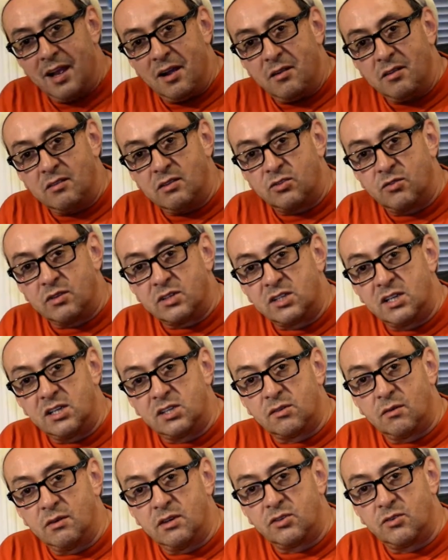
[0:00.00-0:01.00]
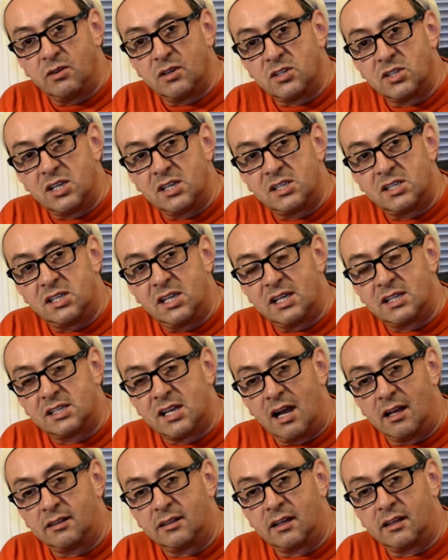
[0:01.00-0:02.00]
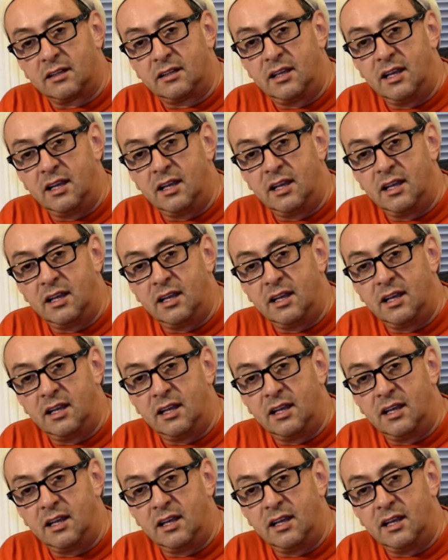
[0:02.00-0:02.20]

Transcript: Which was a 600